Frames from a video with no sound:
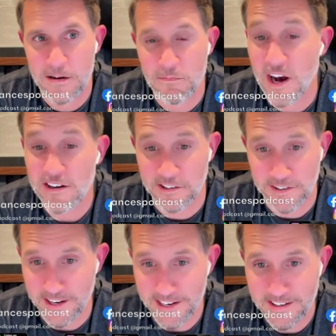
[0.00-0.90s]
Not
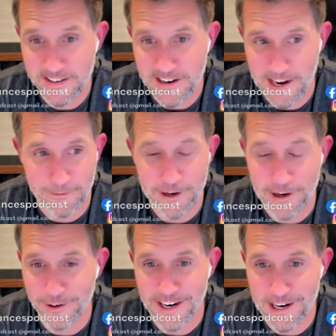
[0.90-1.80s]
unlike every
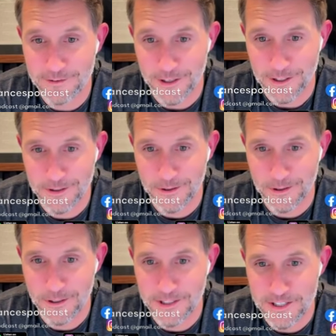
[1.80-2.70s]
other guy I've talked to,
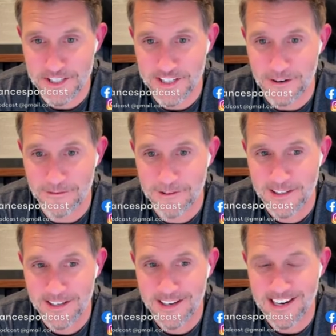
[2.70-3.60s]
including yourself,
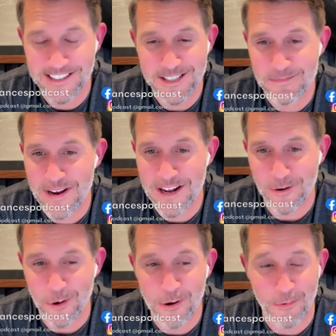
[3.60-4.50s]
it doesn't
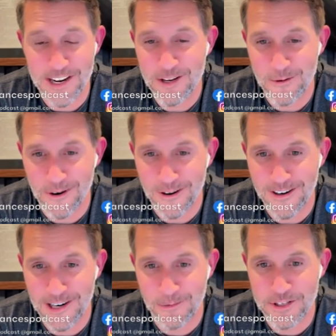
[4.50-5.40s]
matter what rank you
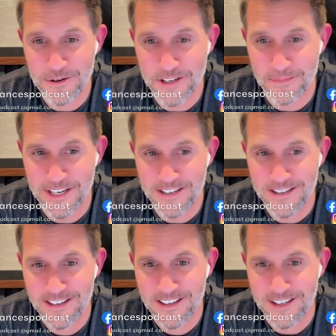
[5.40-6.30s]
are. And when you come
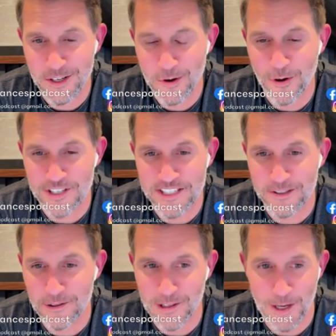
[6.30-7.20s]
in, you are
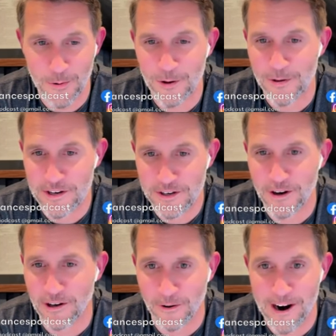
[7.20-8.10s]
still lower than
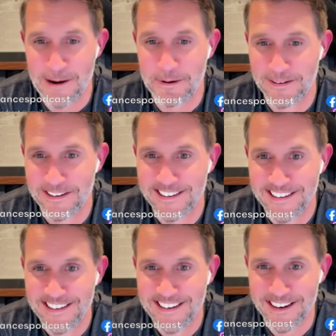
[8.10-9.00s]
dog crap
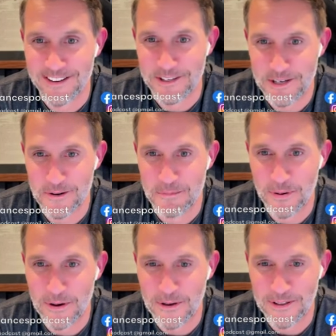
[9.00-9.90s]
on the totem
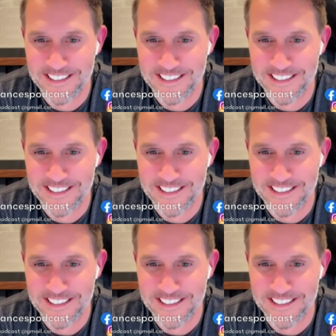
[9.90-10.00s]
pole.